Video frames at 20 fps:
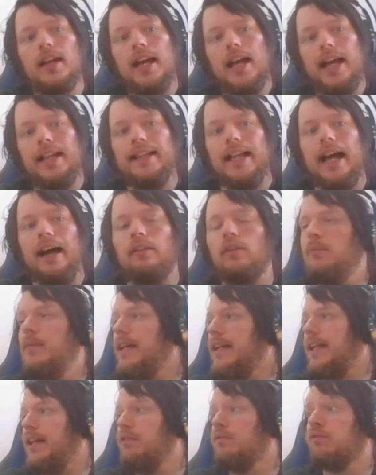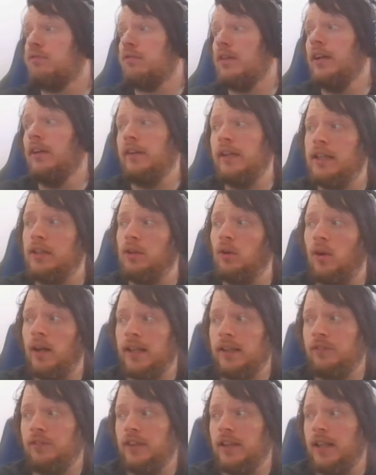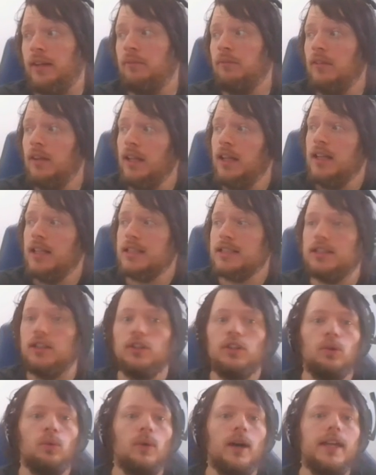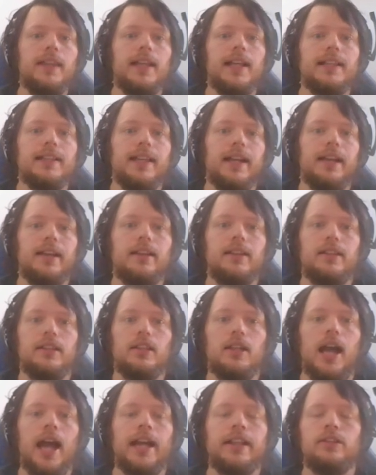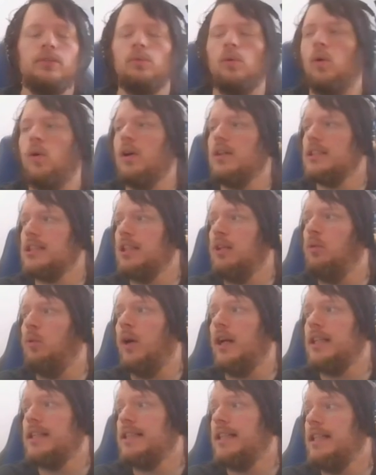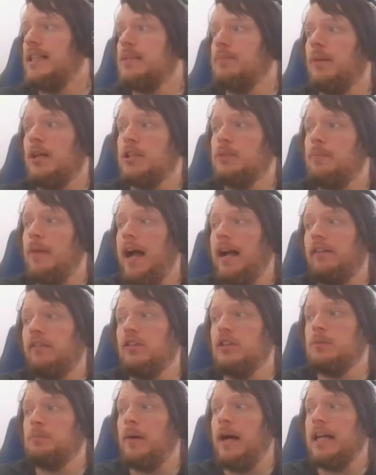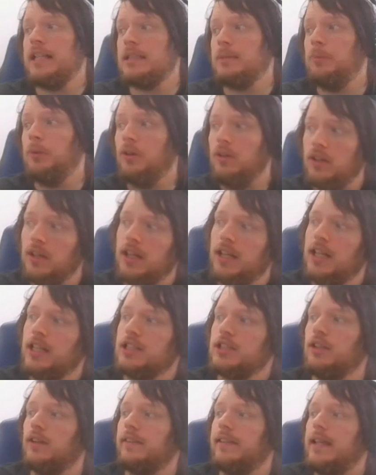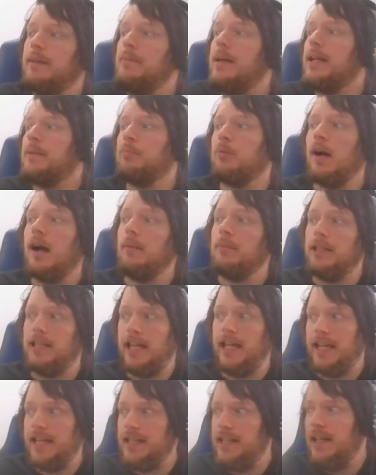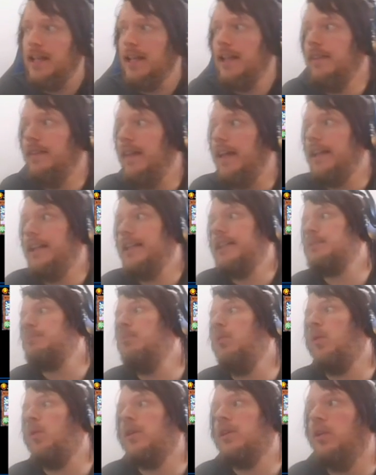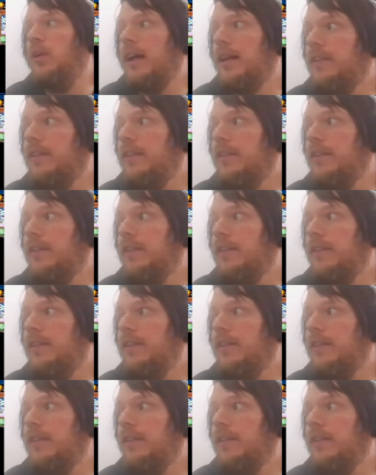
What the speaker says: And that will make it really annoying for them. So the way that and you also want to set as much back row as possible. So if they make Promenade, then it's more annoying